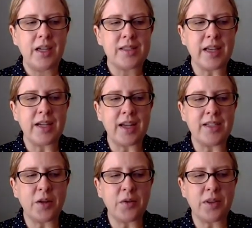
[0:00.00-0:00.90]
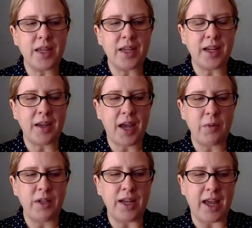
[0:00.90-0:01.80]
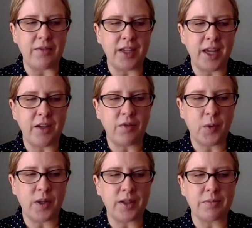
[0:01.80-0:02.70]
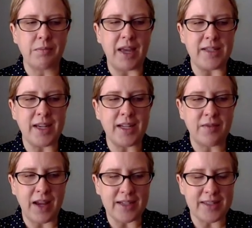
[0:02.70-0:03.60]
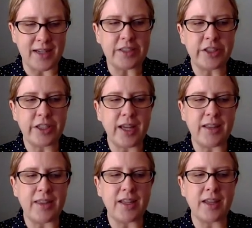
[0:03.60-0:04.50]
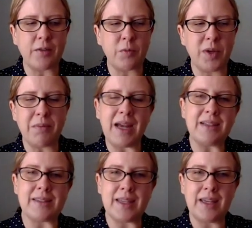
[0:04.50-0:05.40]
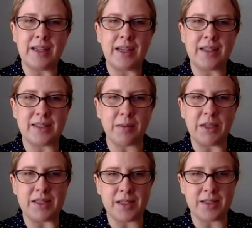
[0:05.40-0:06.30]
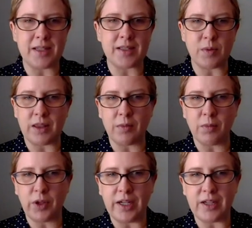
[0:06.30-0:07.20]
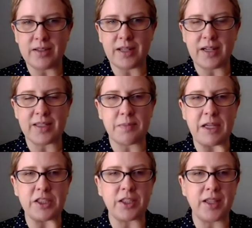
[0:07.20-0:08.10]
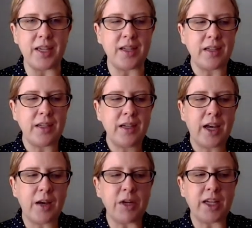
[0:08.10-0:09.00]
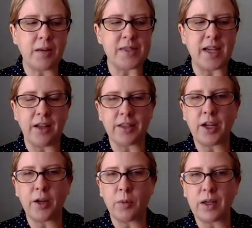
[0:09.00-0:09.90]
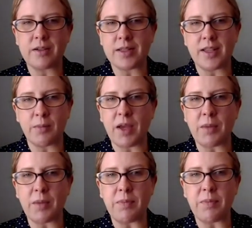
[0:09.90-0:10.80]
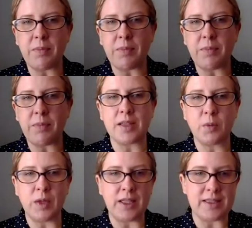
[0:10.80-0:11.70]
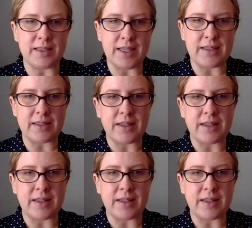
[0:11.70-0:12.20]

So I don't think, and I wouldn't advocate for mandated vaccination. I think that we might see it in some instances with employers, and especially when it comes to healthcare workers, that there might be hospitals that will insist.